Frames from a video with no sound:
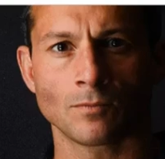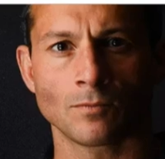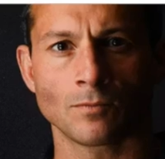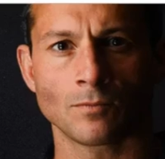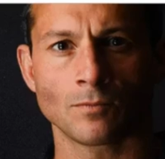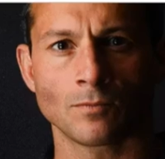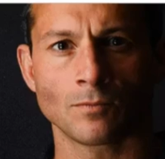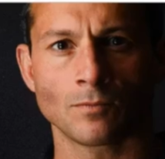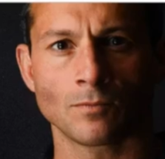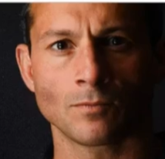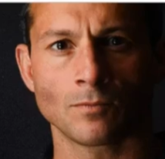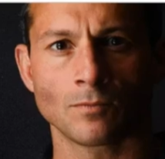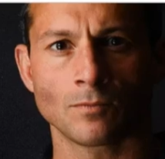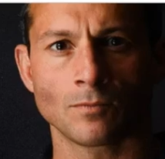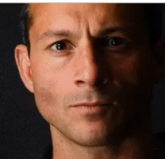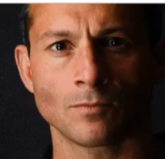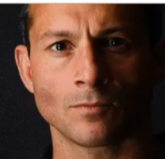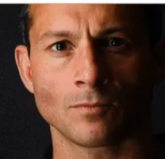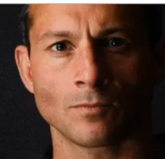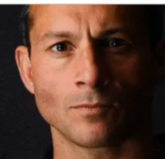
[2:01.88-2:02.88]

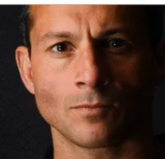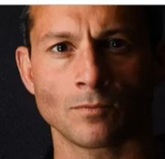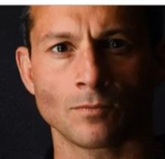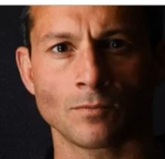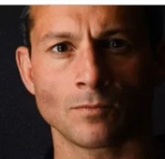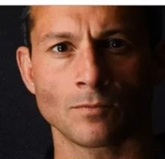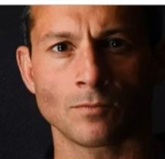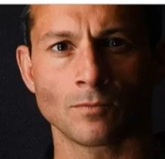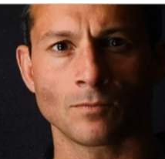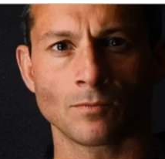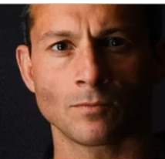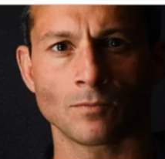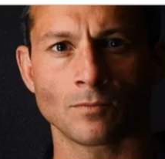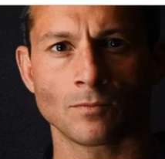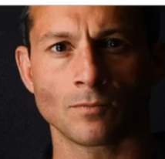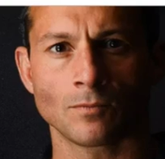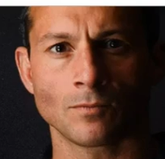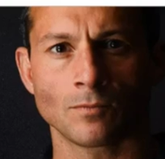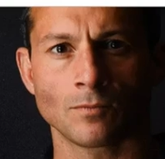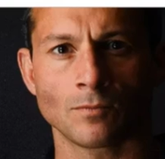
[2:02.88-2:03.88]

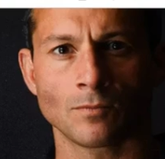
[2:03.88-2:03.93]
Nothing is said.